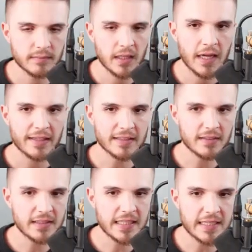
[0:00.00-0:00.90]
This is
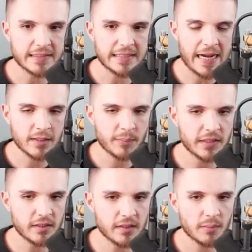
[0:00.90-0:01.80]
the exact
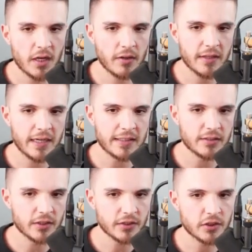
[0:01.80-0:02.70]
business model that I
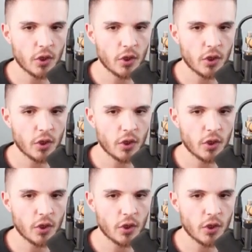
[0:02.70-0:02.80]
took to over